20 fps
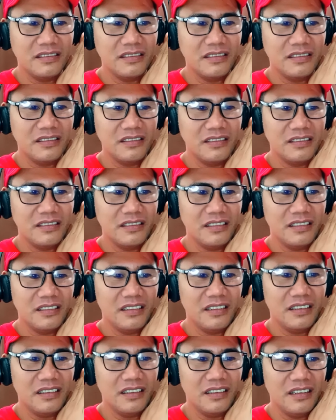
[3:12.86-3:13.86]

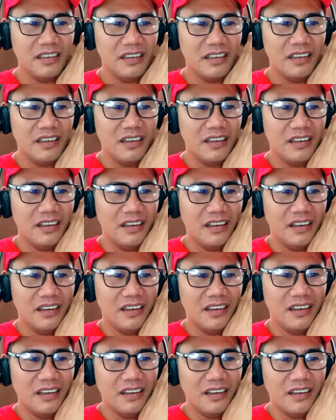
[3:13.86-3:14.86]

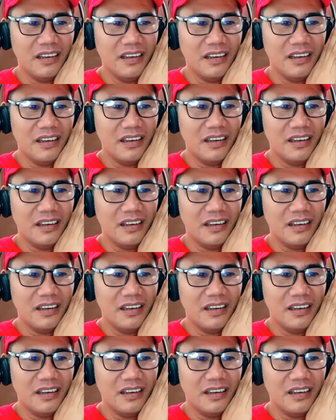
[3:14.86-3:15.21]
No one is speaking in this clip.